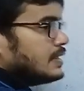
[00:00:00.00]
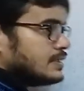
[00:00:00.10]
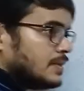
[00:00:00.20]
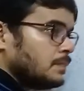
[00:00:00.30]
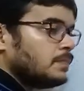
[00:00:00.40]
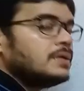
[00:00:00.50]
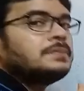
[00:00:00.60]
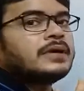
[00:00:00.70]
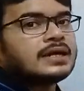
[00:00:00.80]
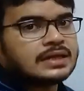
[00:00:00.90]
in a simple
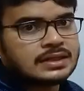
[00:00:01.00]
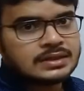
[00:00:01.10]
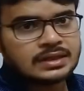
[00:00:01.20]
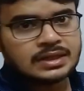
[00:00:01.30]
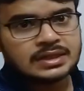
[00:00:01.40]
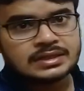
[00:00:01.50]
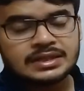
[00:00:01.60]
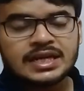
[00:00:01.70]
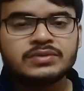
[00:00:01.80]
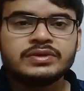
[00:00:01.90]
pattern,
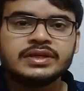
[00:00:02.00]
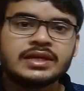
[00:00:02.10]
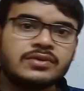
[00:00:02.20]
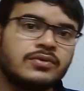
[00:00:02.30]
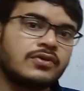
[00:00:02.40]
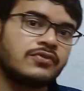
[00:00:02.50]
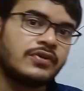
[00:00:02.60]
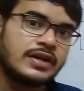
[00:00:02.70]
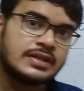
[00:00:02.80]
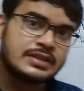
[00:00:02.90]
then we can
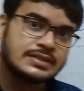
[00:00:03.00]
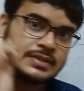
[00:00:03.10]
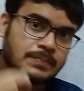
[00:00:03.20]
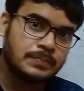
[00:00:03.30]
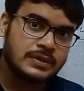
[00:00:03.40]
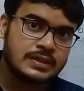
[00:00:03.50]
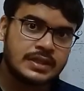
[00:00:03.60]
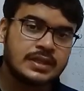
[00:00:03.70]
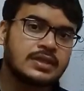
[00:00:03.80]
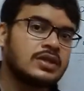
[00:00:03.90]
convert the simple
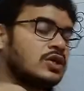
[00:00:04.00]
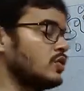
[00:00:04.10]
thing